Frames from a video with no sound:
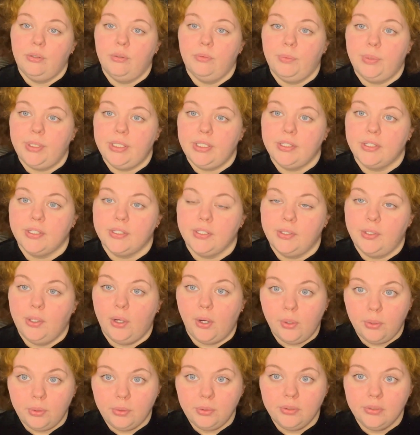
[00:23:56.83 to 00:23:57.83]
with
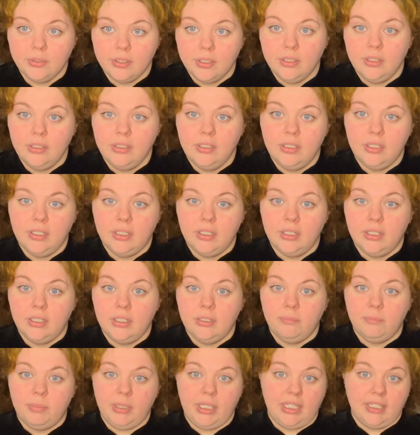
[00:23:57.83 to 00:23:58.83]
gold
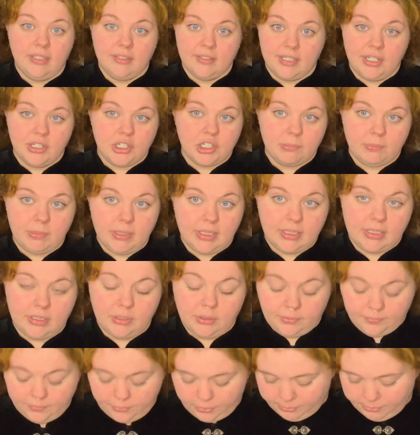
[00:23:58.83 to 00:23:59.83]
being such a big deal for